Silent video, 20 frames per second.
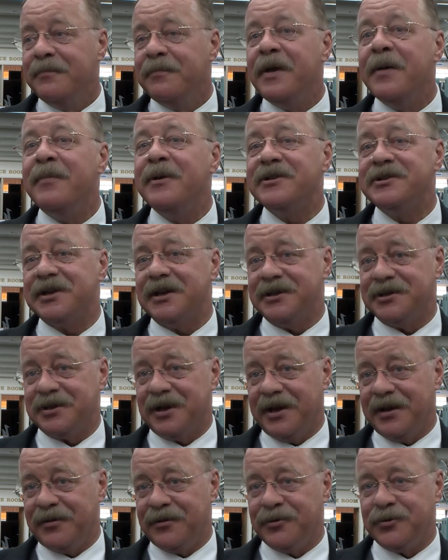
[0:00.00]
maybe
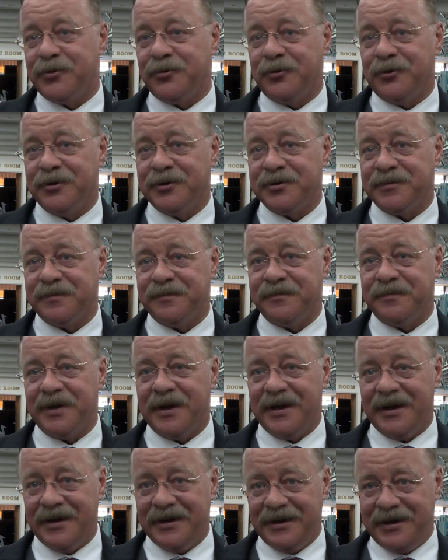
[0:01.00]
it's like the tourism
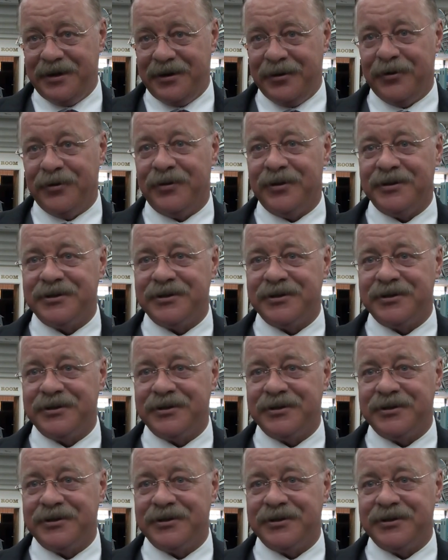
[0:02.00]
here,